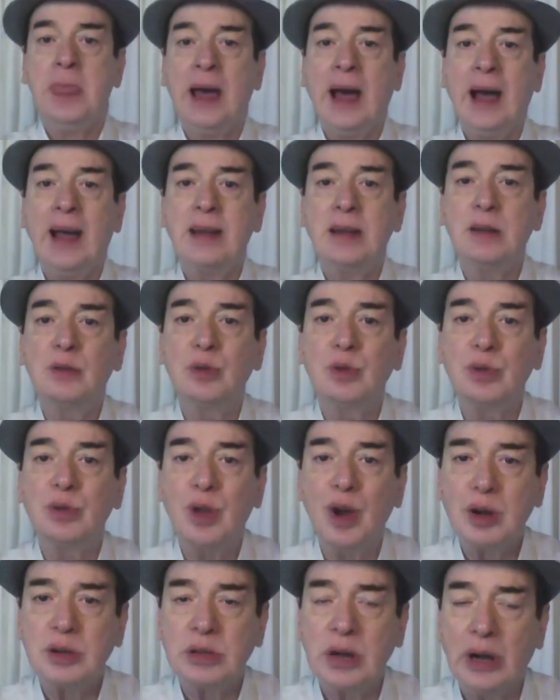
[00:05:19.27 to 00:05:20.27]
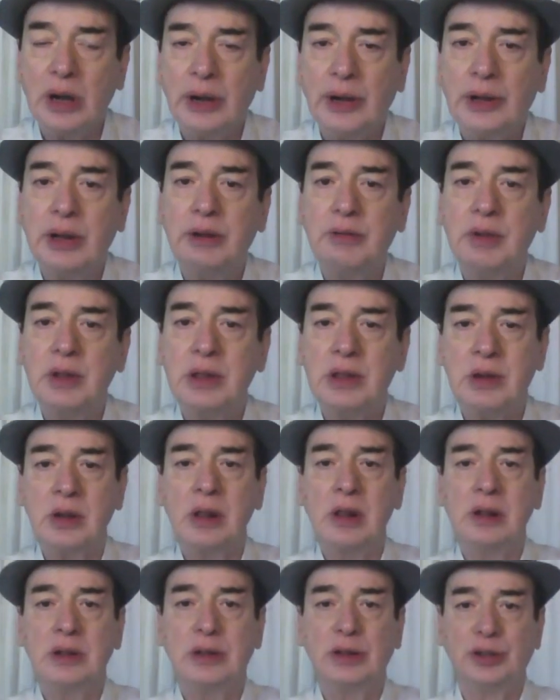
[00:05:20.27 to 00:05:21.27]
I do not agree with
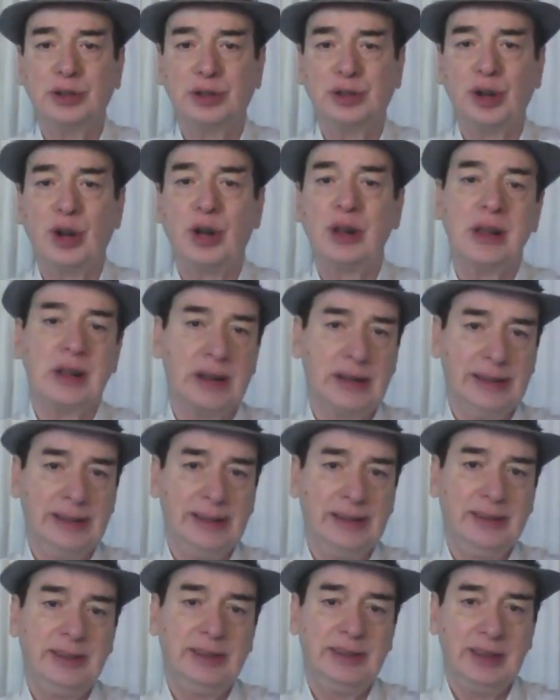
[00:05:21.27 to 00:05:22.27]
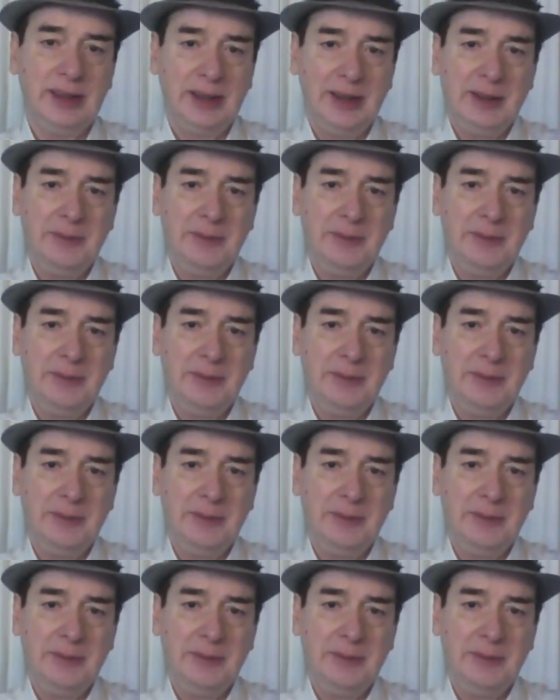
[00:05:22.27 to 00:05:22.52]
religious tolerance.